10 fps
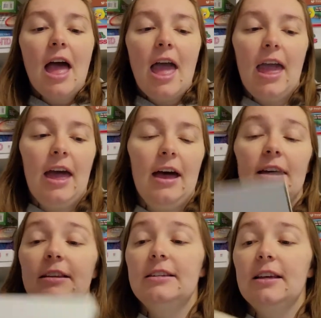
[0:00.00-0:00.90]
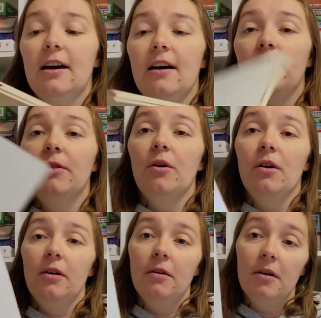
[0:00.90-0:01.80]
And
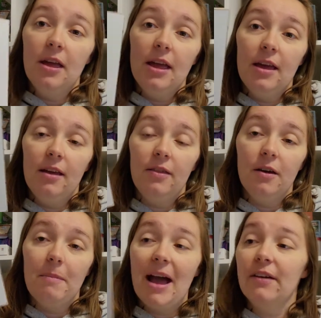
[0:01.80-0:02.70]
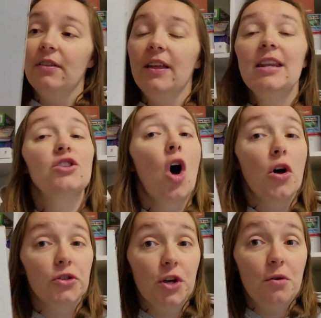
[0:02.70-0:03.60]
the back of the lid is
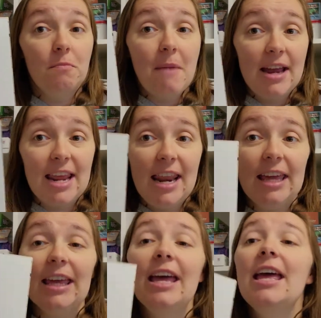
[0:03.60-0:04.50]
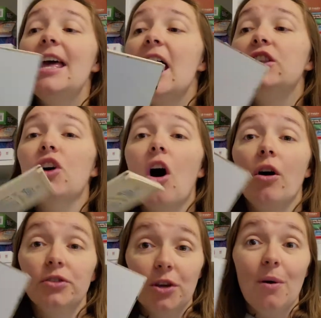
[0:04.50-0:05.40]
also magnetic. It's
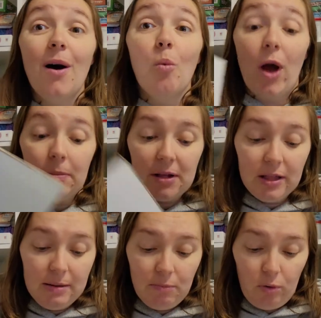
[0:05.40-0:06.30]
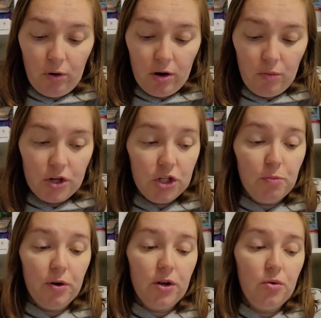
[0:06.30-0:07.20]
also a wipe clean board, which is
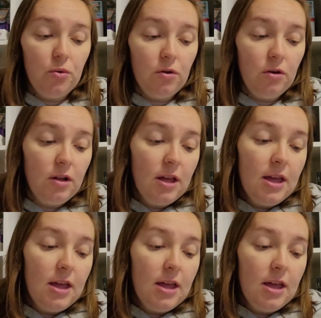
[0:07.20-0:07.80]
pretty cool.